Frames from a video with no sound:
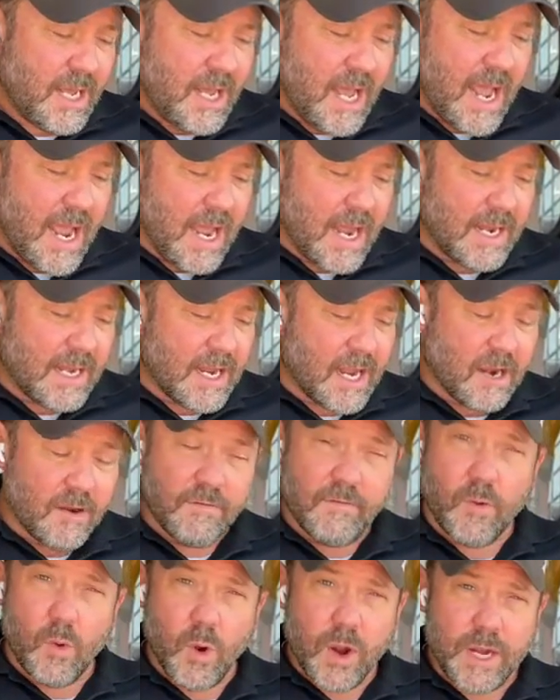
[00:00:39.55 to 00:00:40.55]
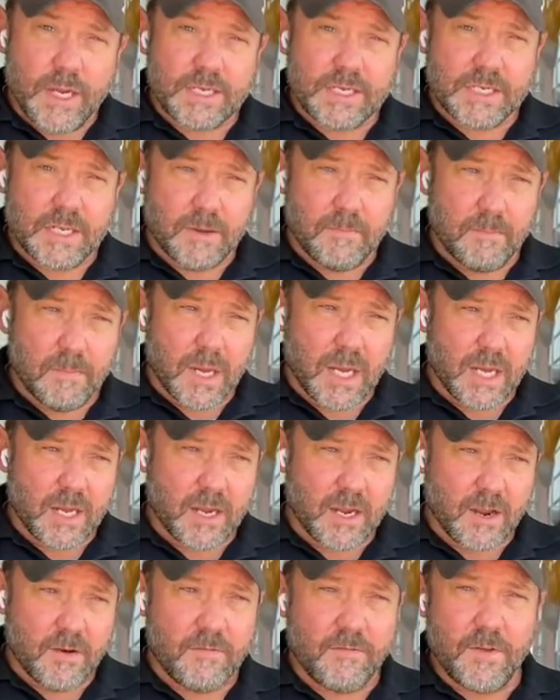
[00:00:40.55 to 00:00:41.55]
and can avoid some
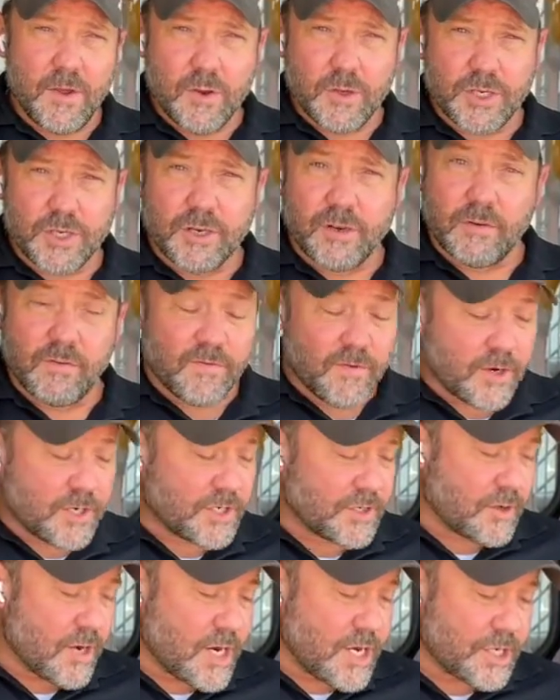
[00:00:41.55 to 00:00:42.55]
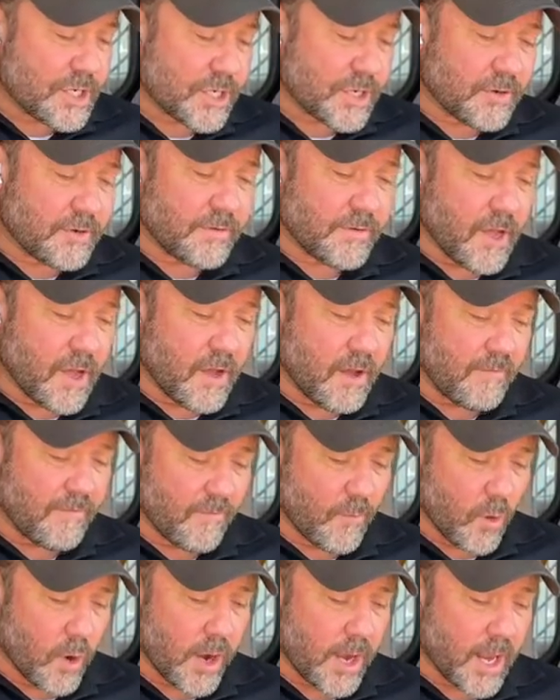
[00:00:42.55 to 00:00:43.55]
confusion and frustration
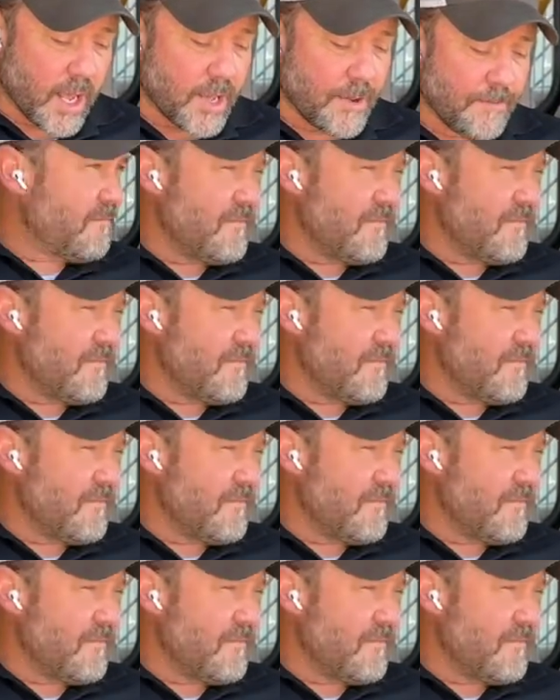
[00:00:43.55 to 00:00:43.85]
for you.